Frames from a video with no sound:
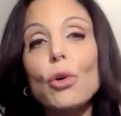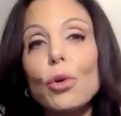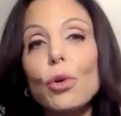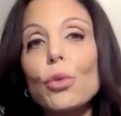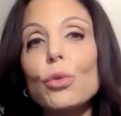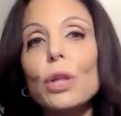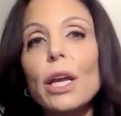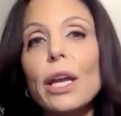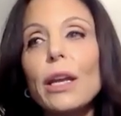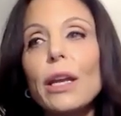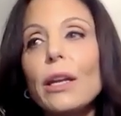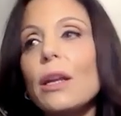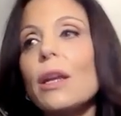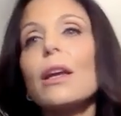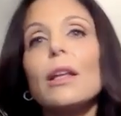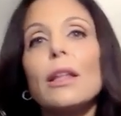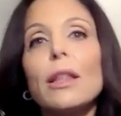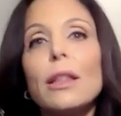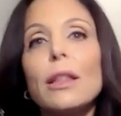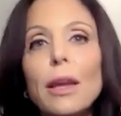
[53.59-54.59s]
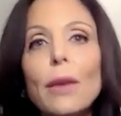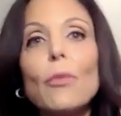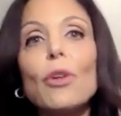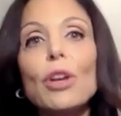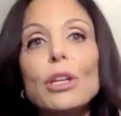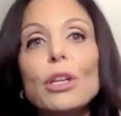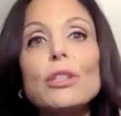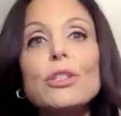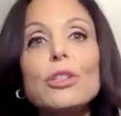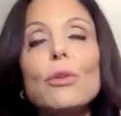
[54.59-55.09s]
Kool Aid, they
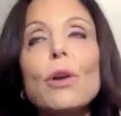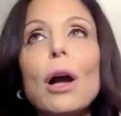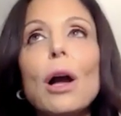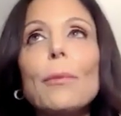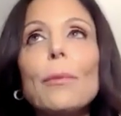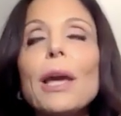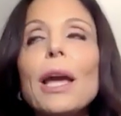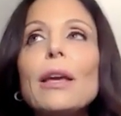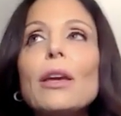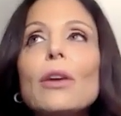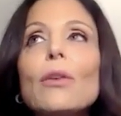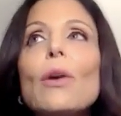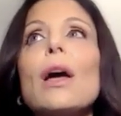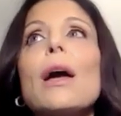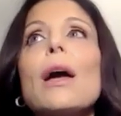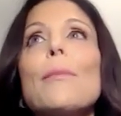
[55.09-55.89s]
really do come get you.